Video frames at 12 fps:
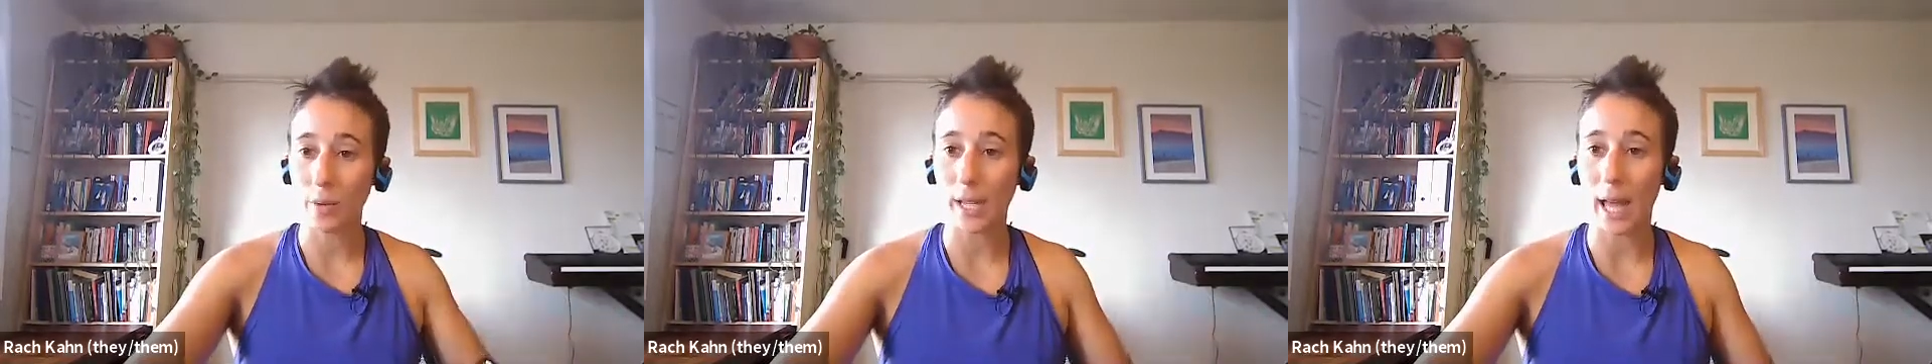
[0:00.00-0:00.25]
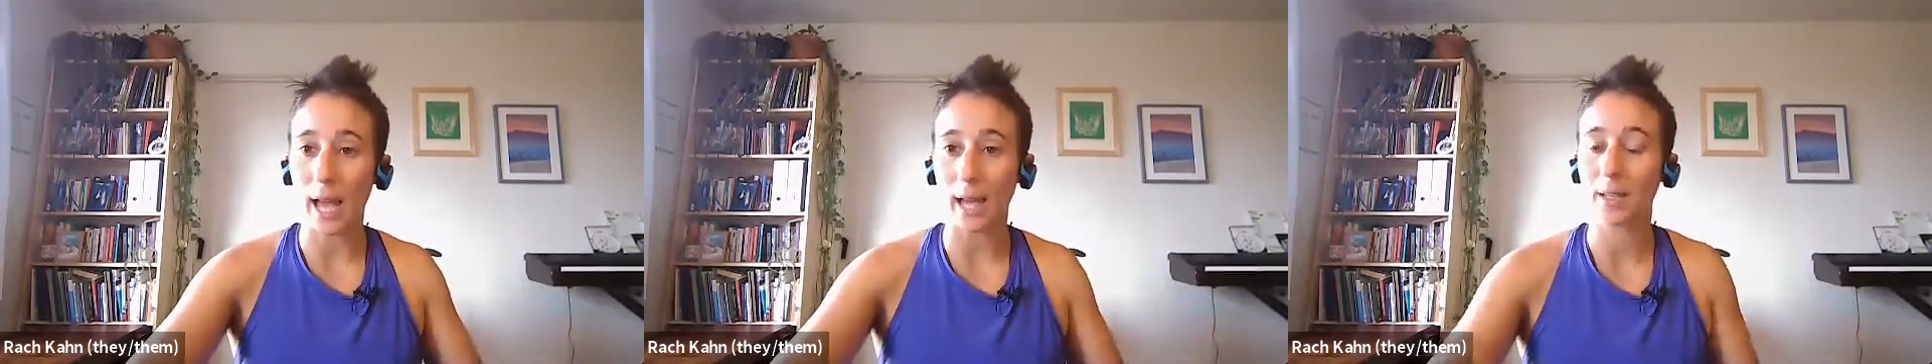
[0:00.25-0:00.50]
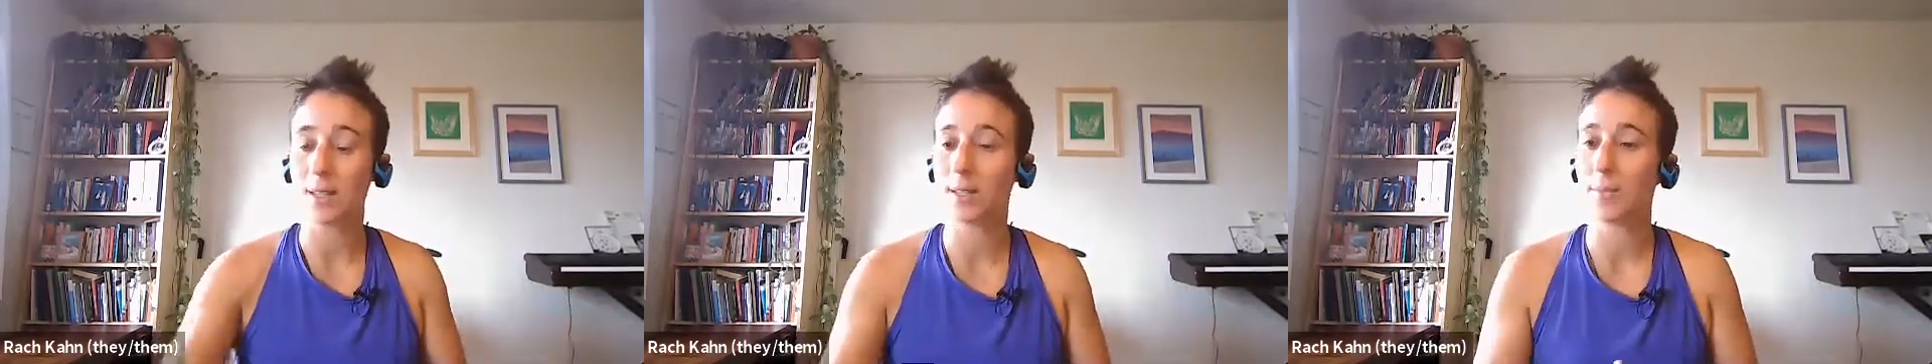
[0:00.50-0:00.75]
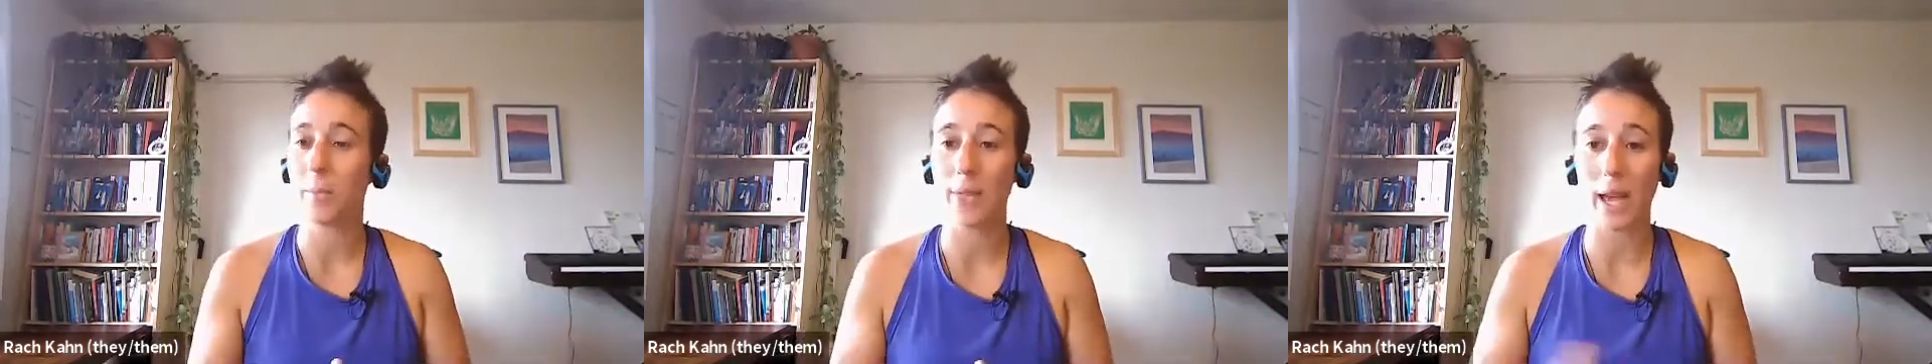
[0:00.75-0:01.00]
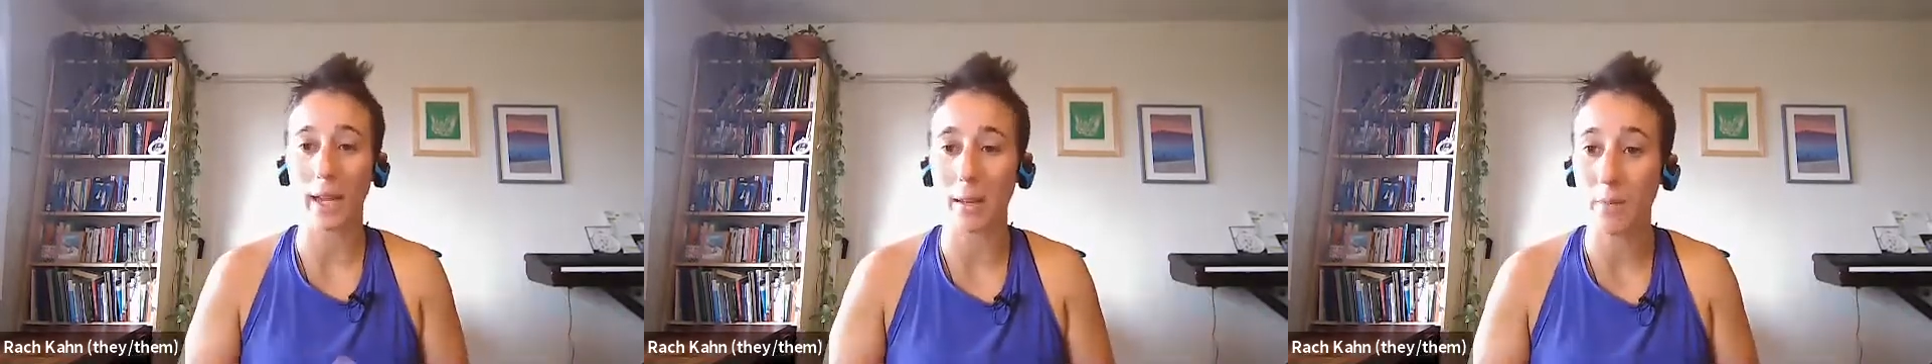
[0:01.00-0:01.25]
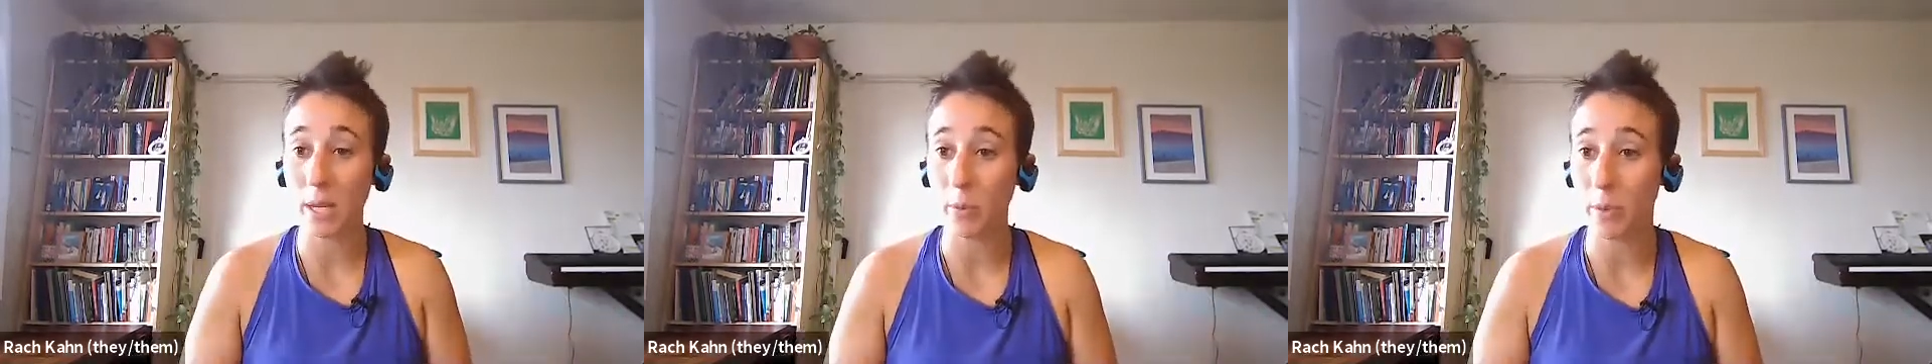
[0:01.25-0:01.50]
relax. That
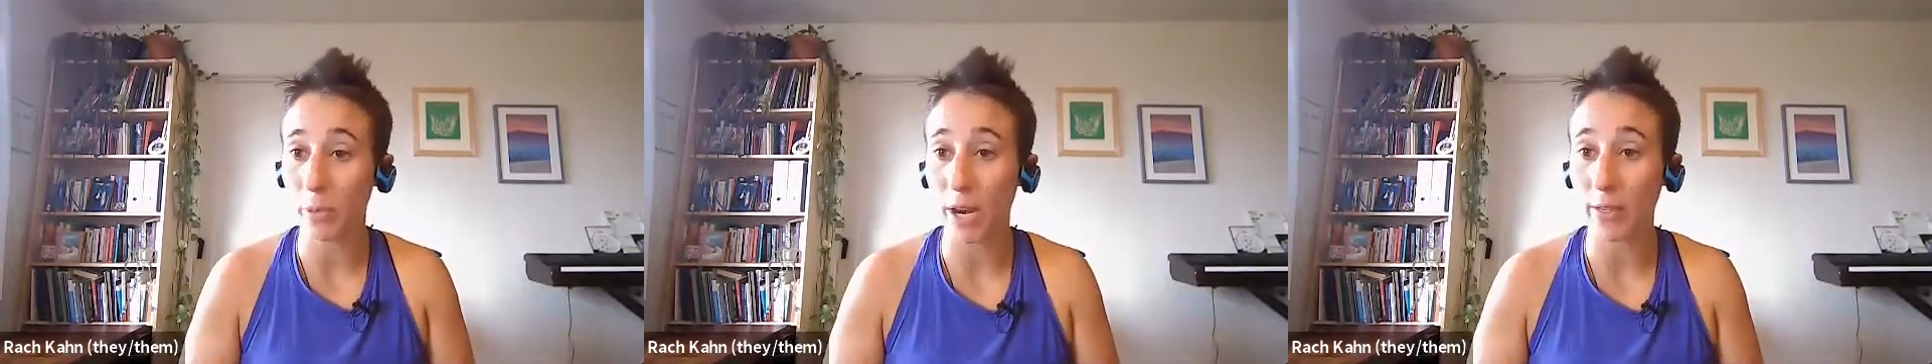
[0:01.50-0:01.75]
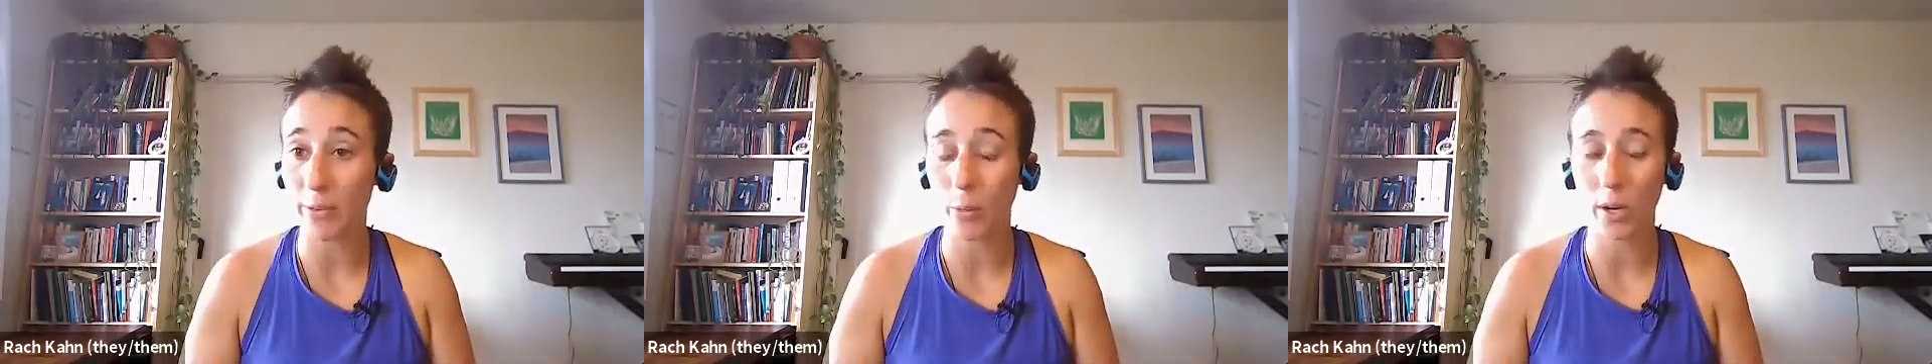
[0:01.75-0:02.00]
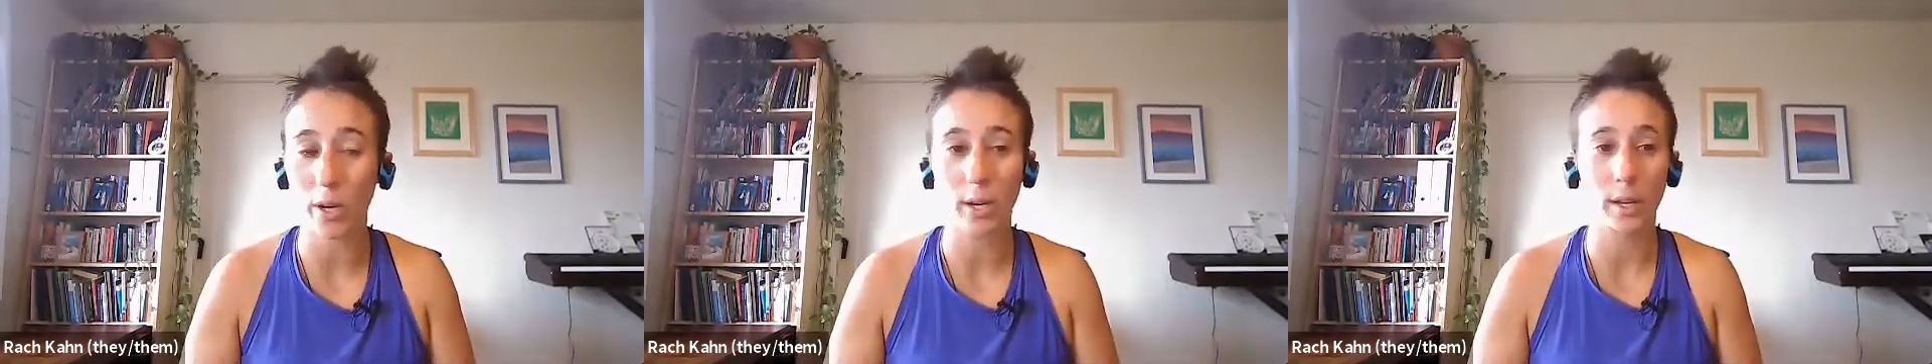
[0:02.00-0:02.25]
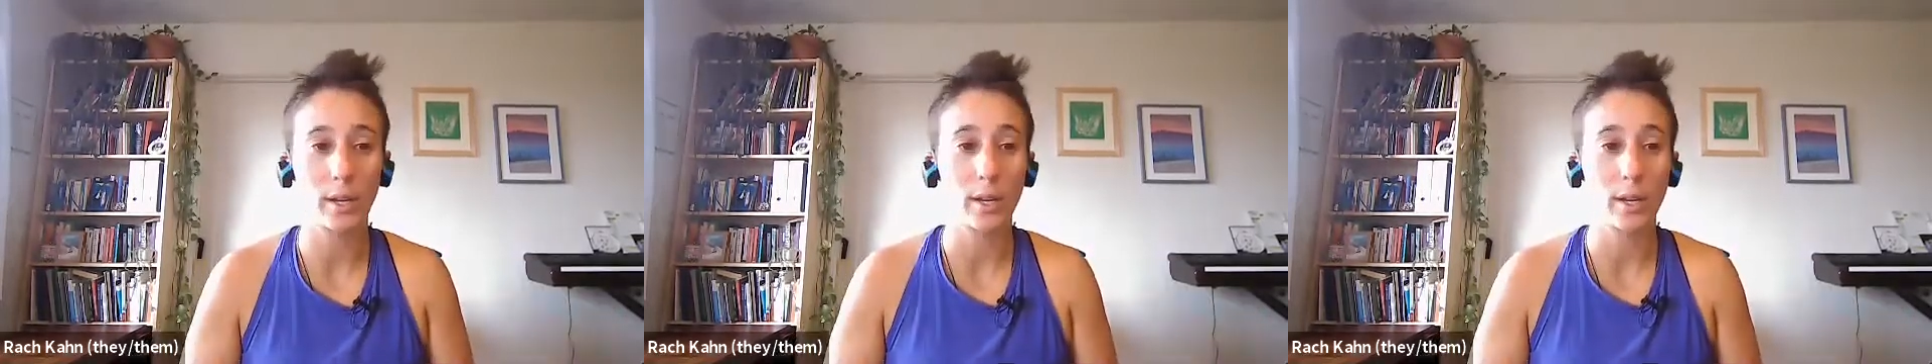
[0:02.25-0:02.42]
can be with breath work.